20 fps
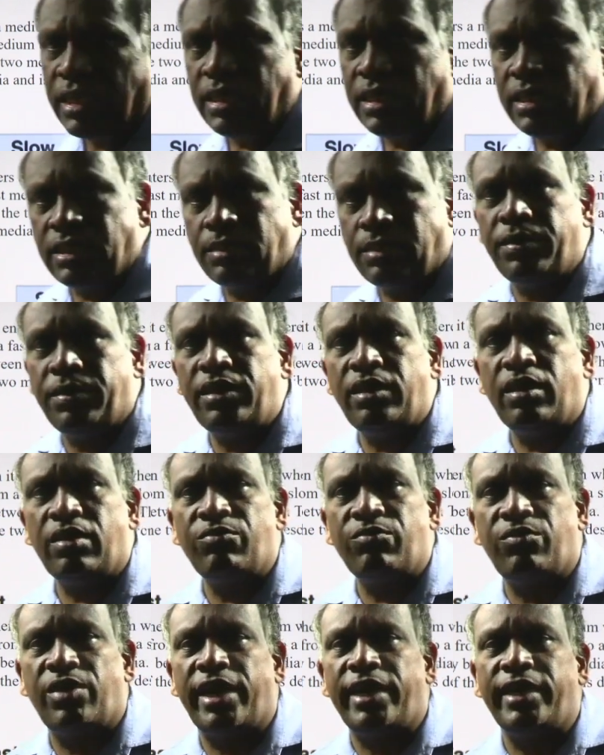speed of
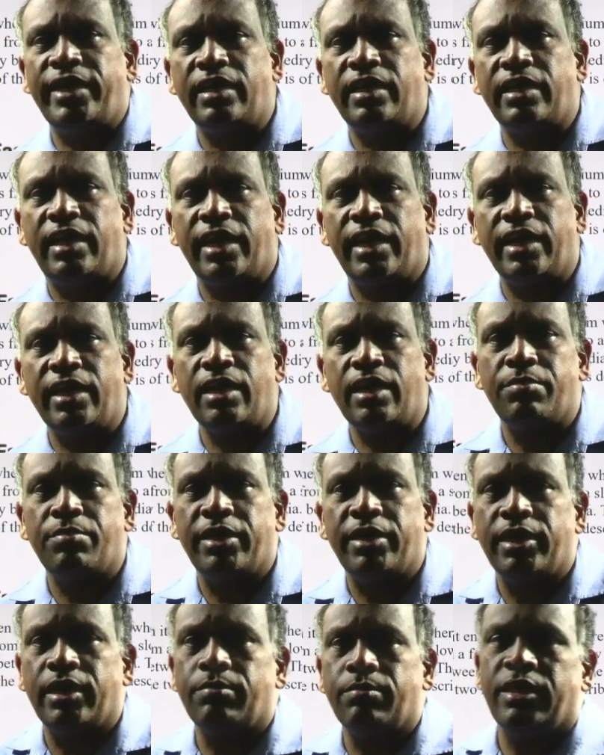light in rarer
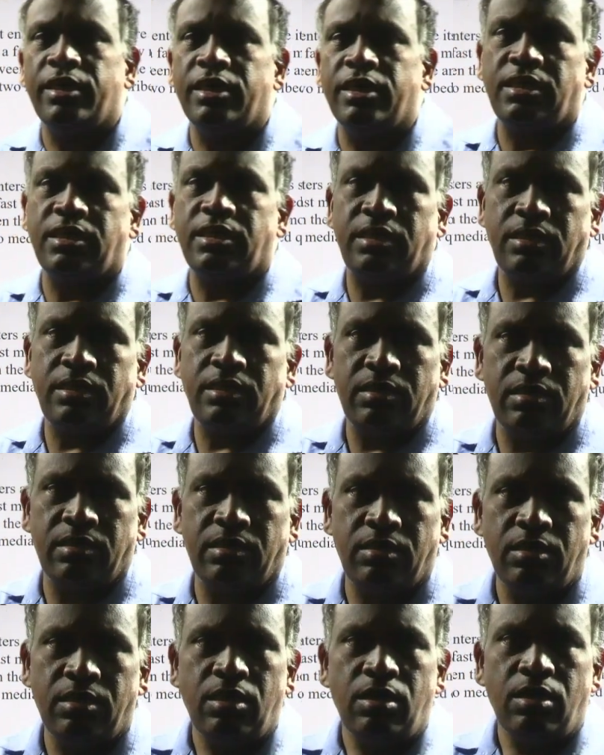medium is,
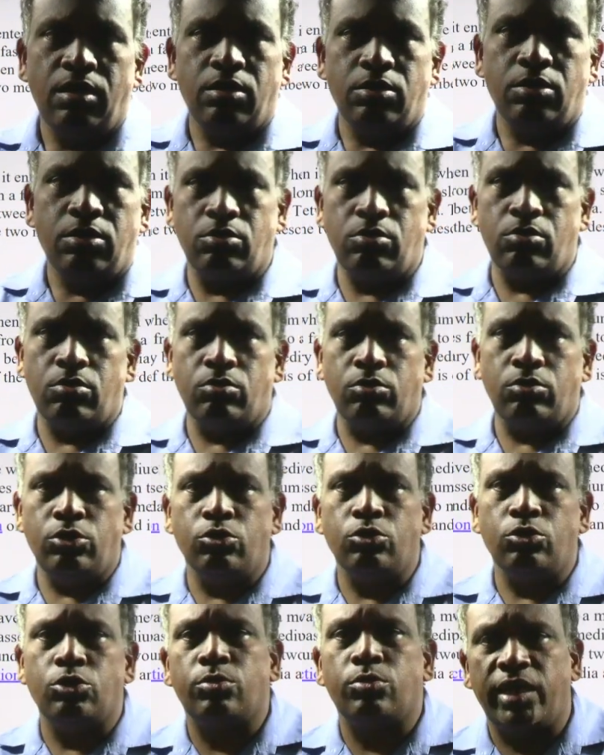so
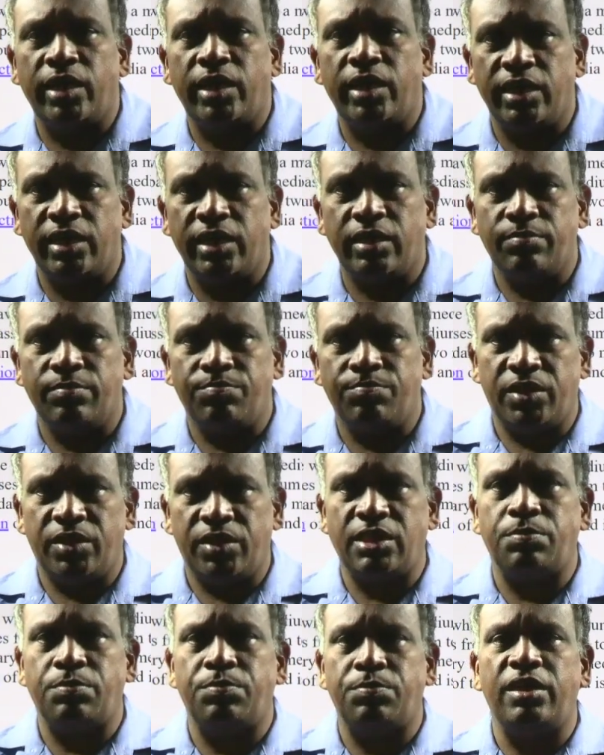usually the
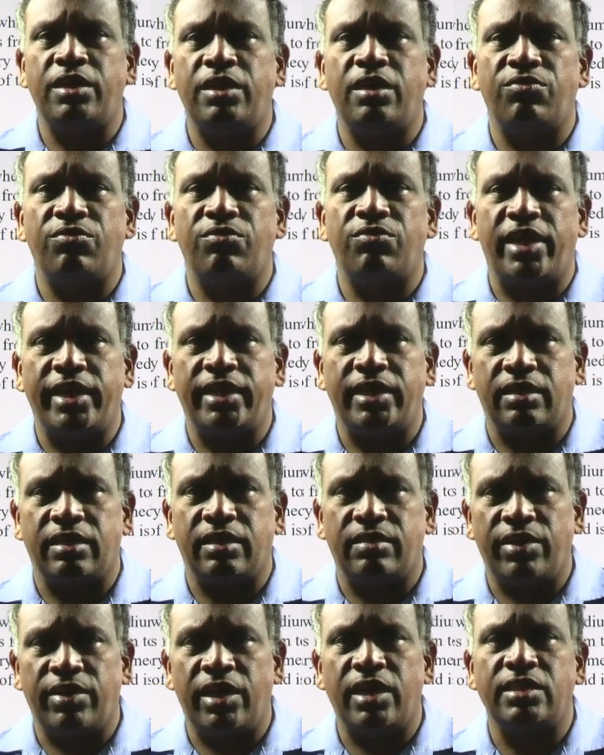speed of light,
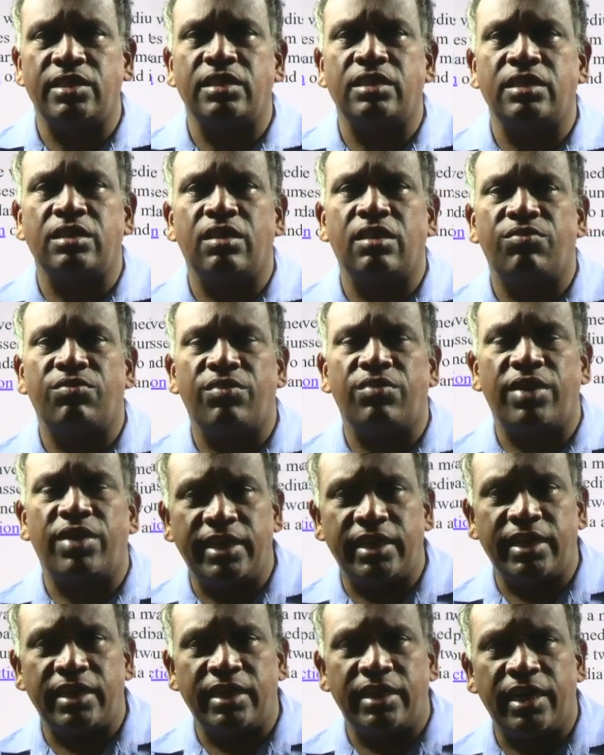velocity of light
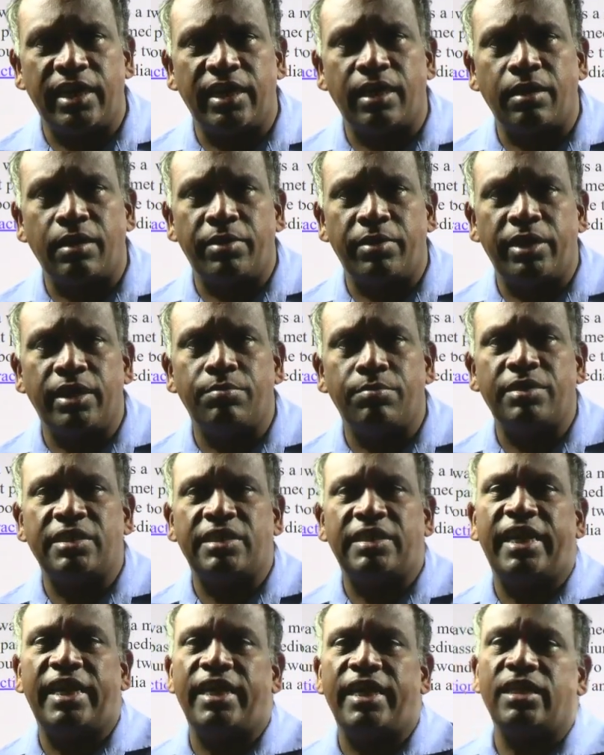in rarer medium is
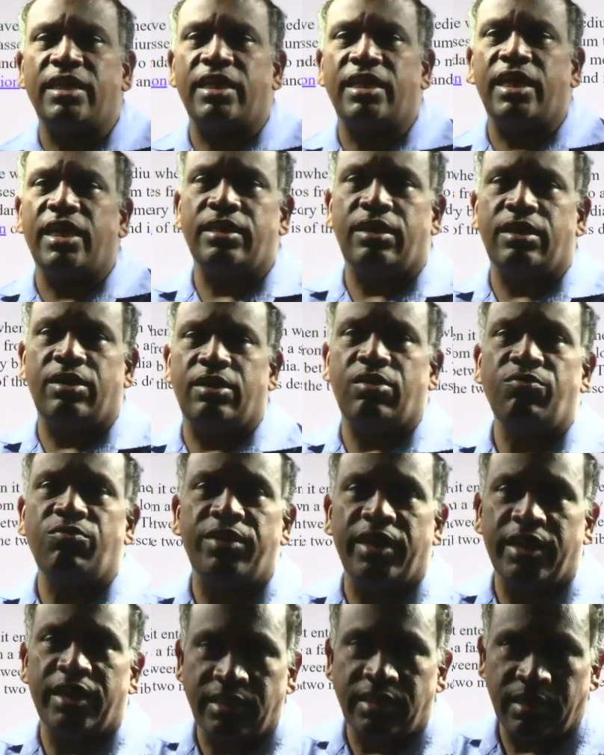greater than that of
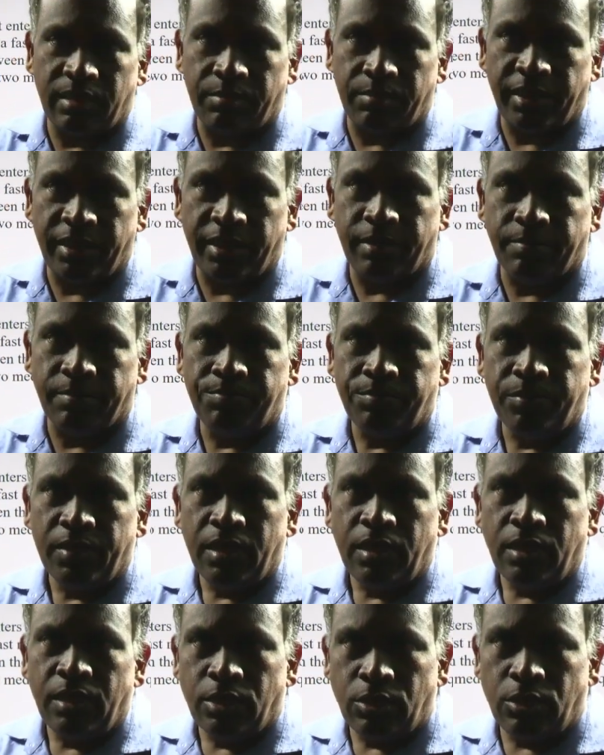denser medium.
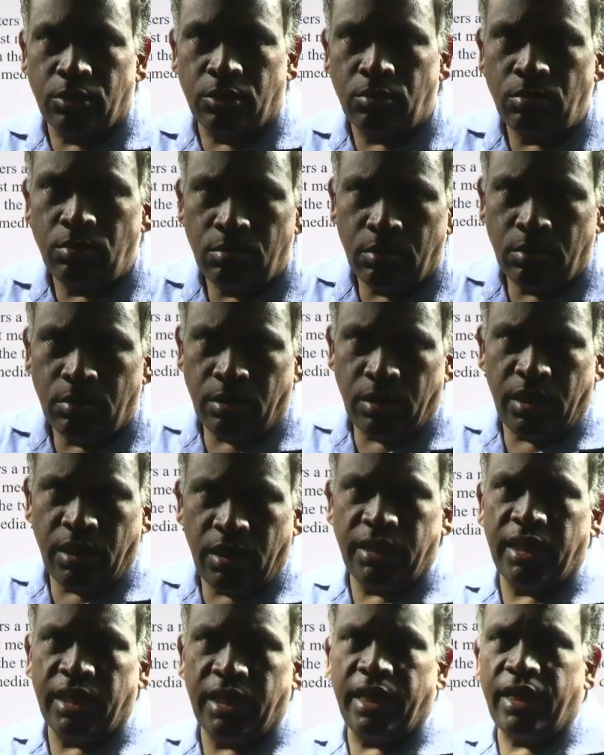So in the
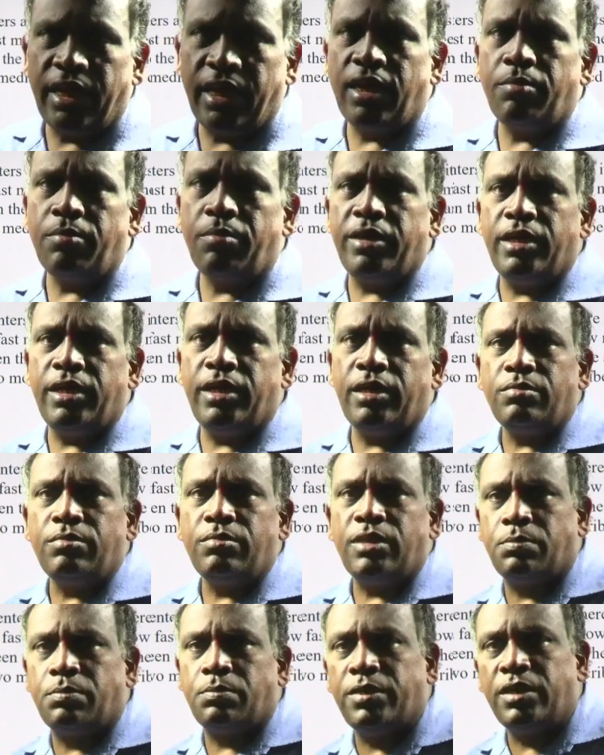rarer medium the
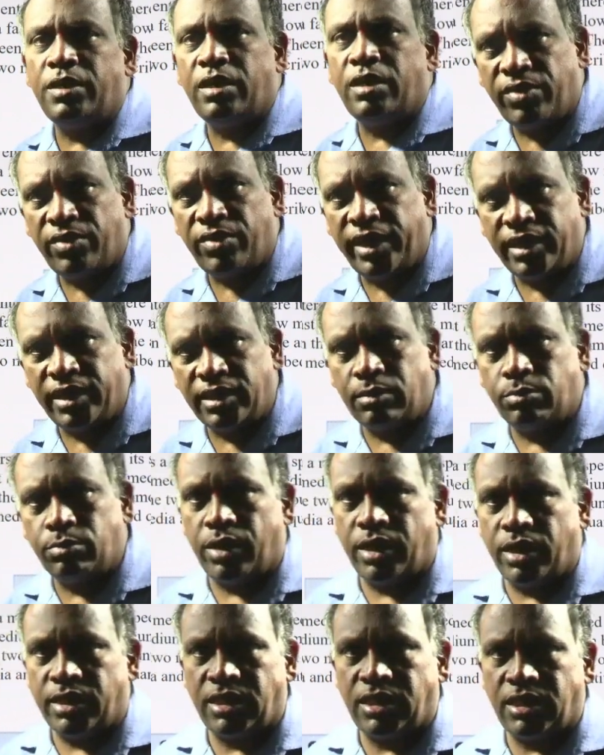speed of light is
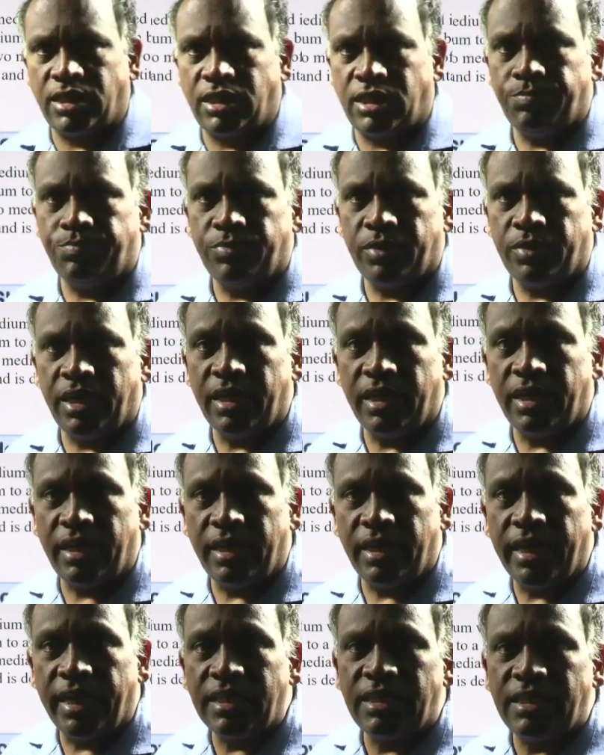fast. In
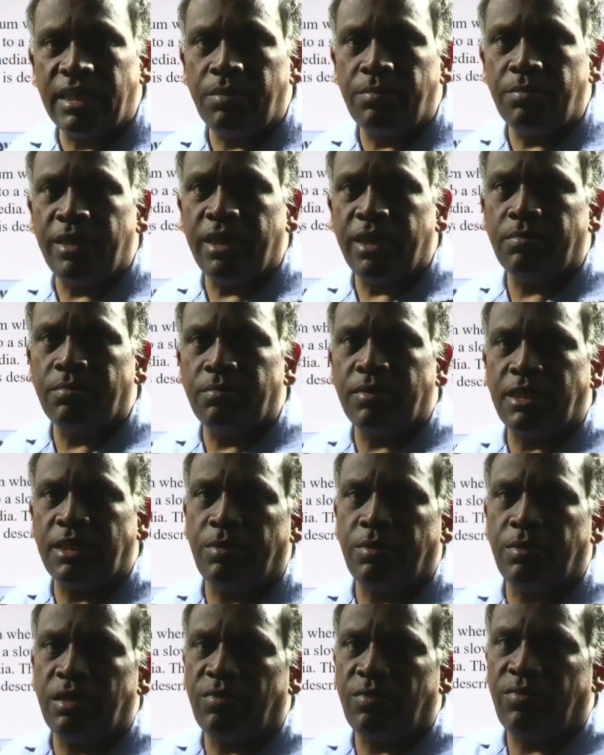denser medium the speed
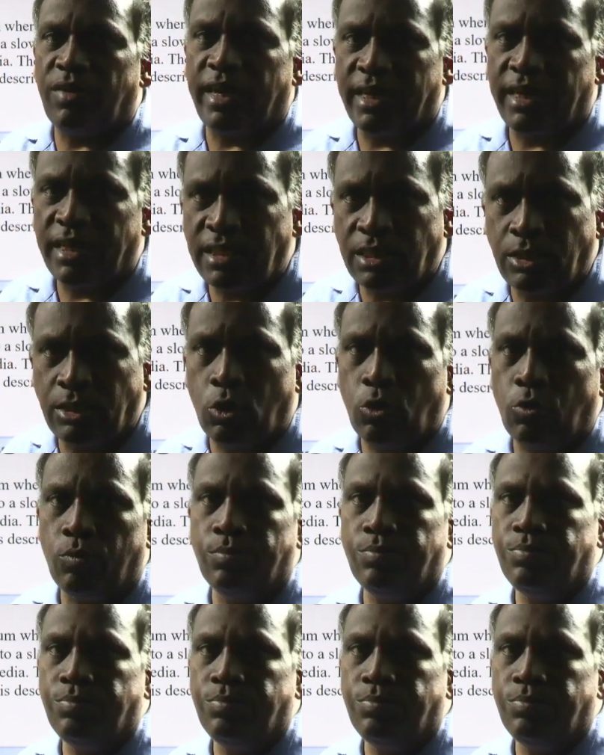of light is slow.